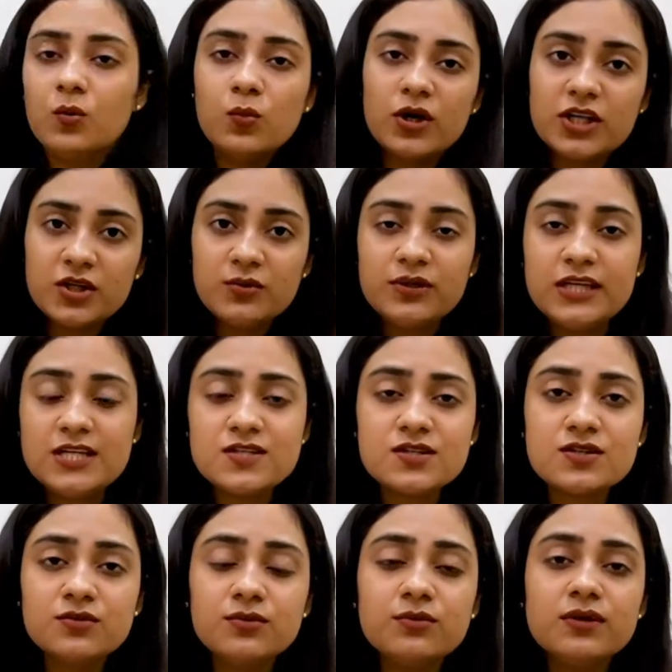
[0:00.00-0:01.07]
What you need to
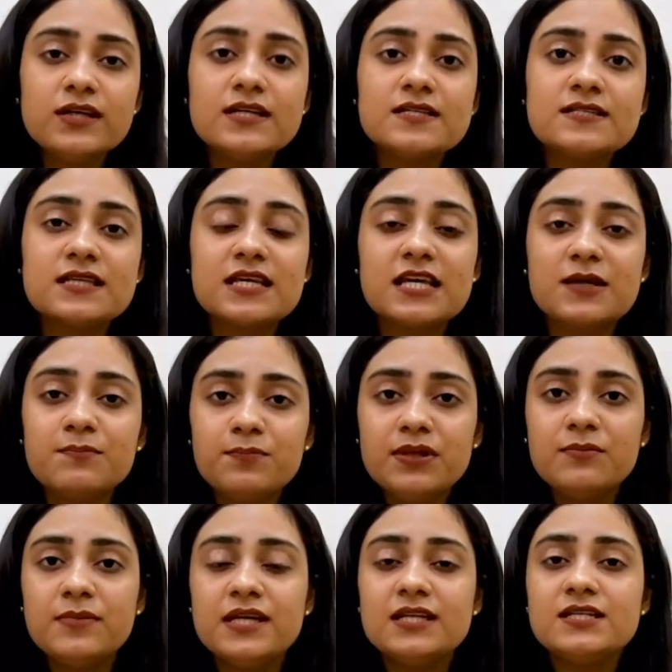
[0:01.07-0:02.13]
do is
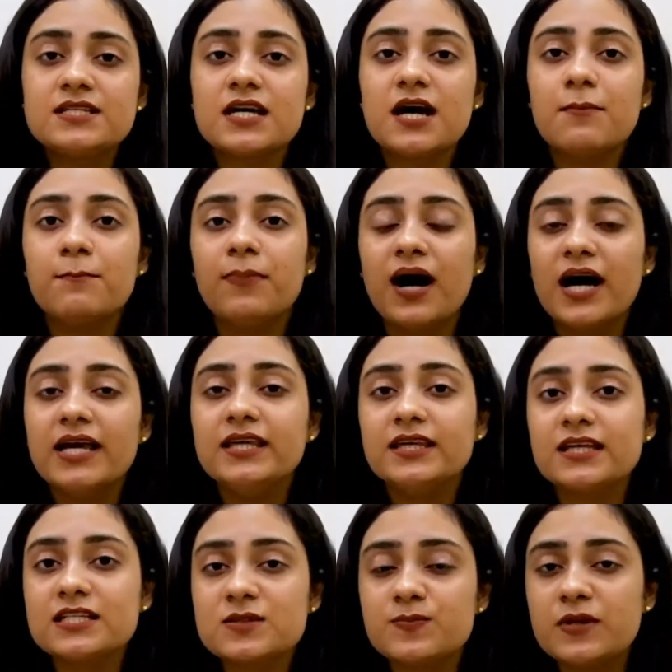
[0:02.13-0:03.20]
implement a buying
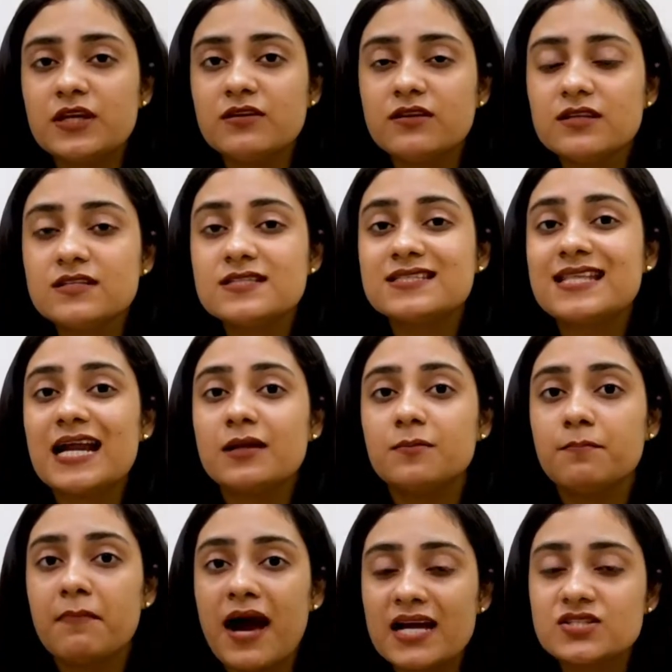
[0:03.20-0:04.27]
experience that
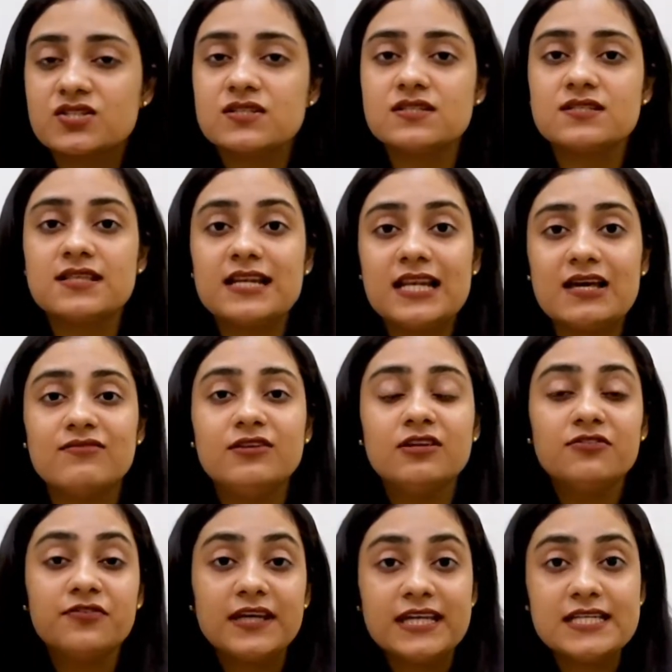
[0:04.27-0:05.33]
matches the level
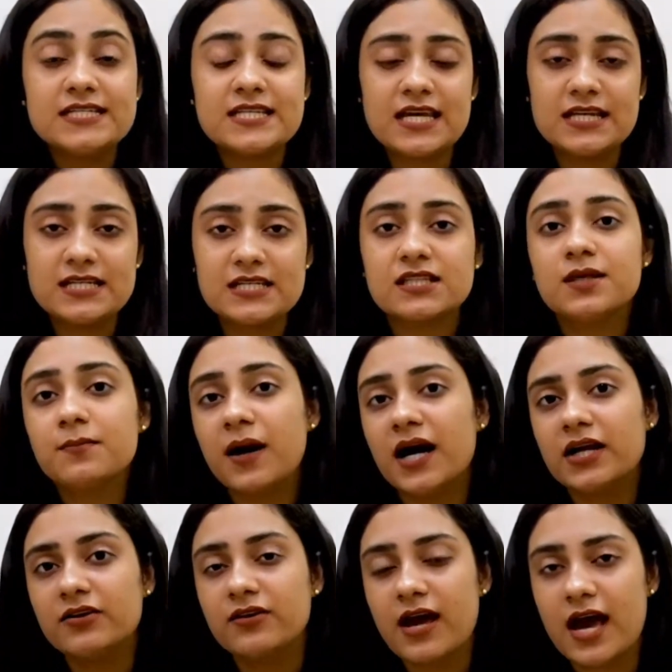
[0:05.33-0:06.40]
of intent the
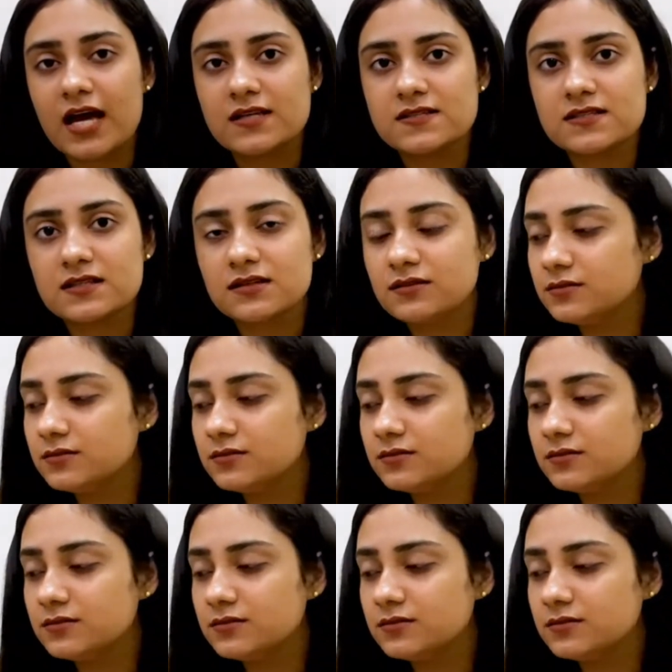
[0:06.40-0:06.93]
buyer has.